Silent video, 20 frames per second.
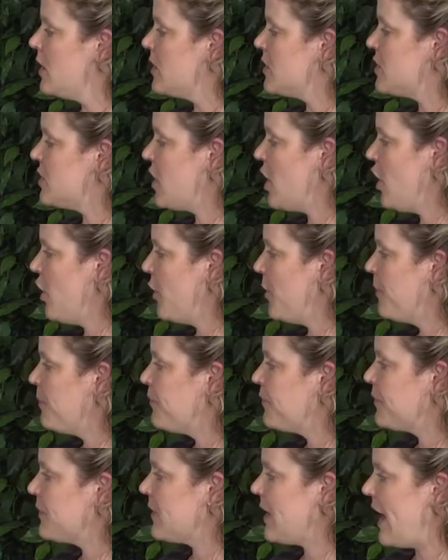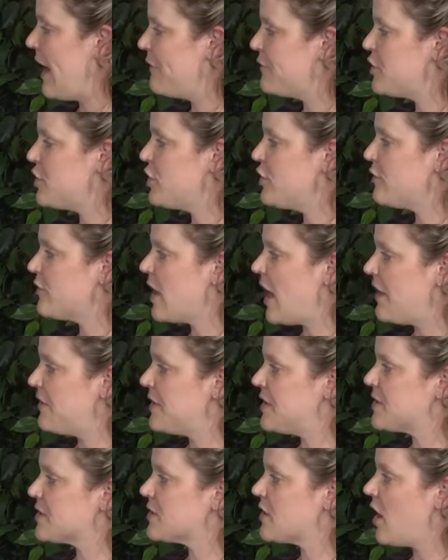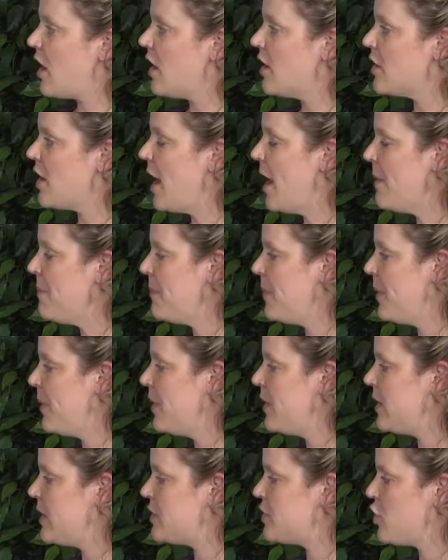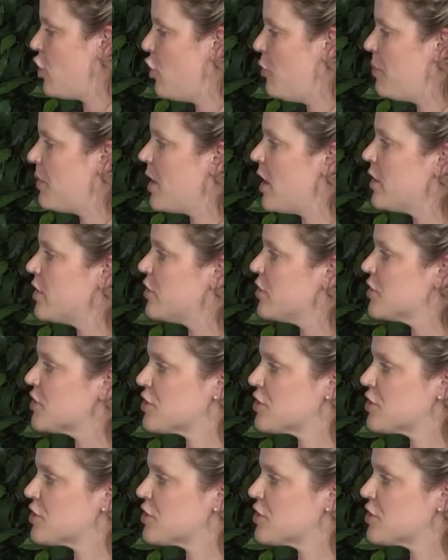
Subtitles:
So after you've got this card up It's open on your